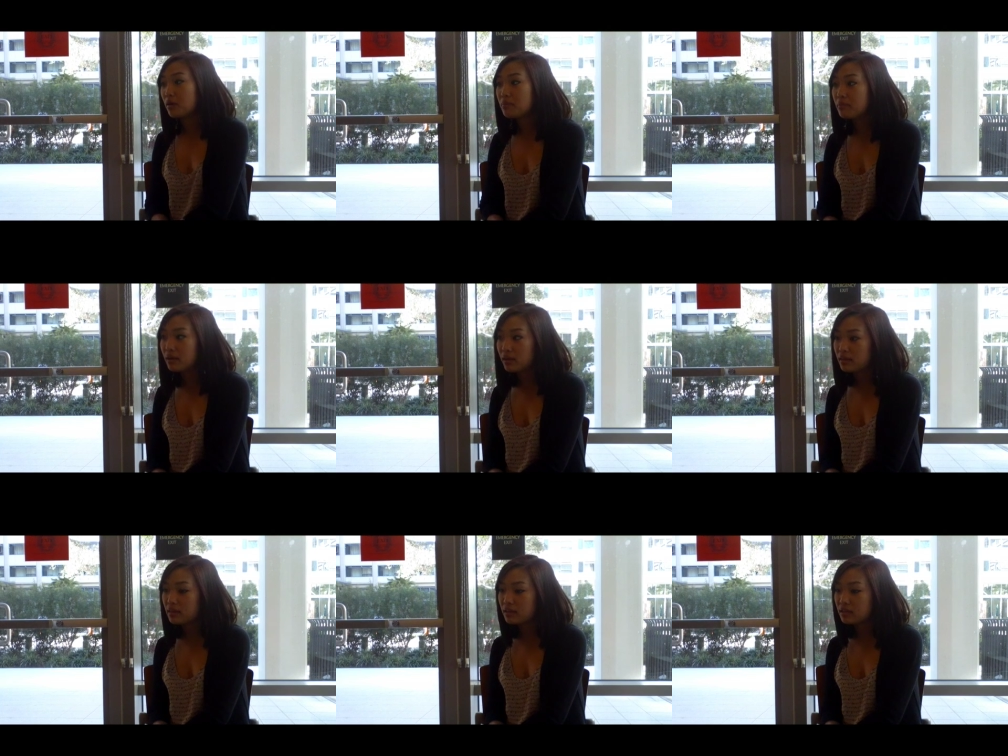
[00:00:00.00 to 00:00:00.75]
up. And I
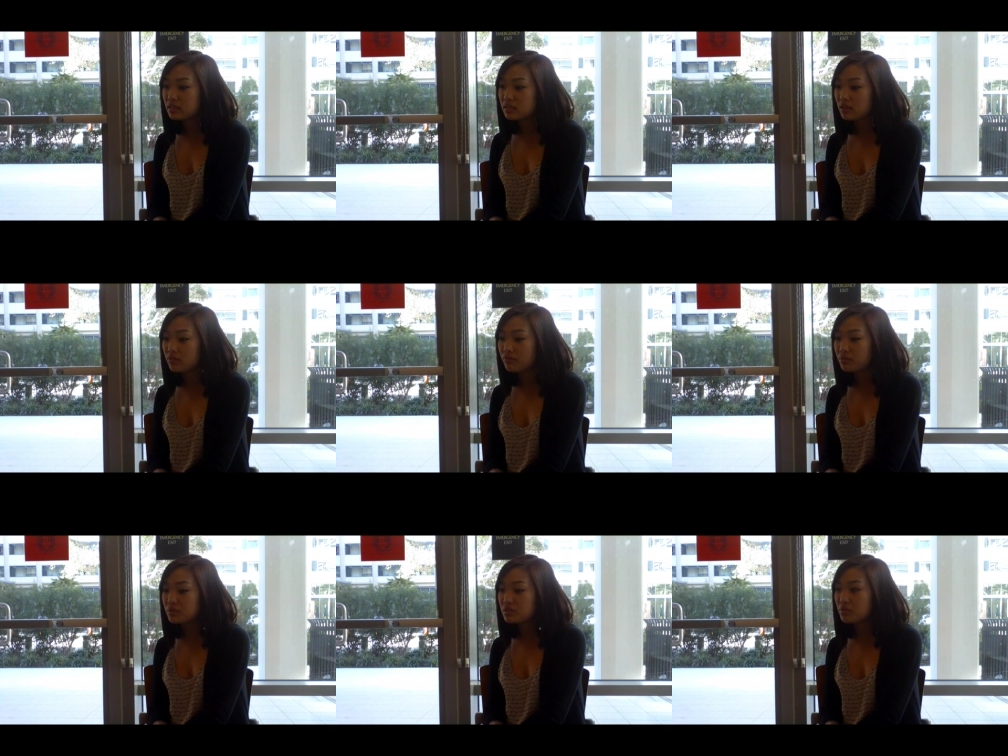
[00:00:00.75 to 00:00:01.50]
think it did
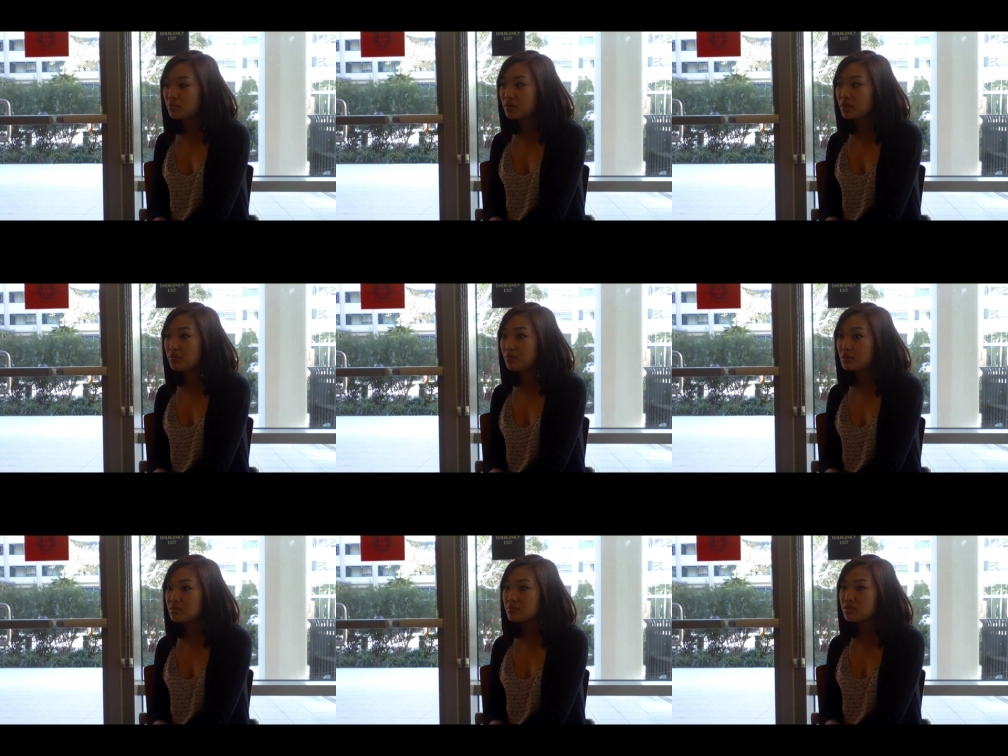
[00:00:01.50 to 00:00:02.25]
influence the way they
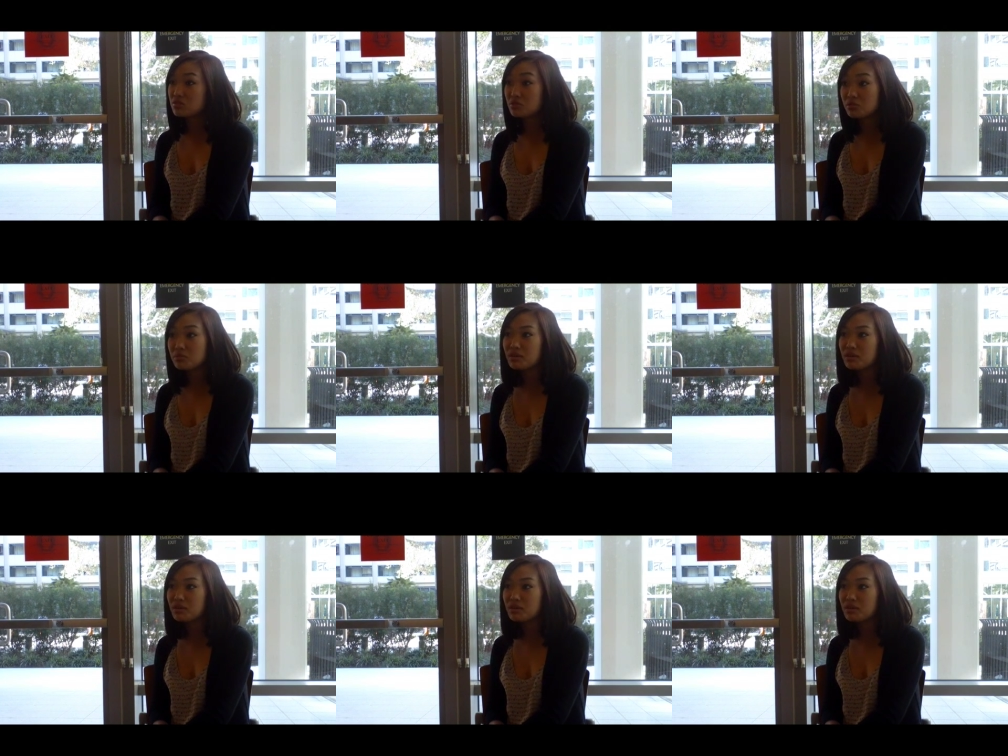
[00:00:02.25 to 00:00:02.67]
raised me too,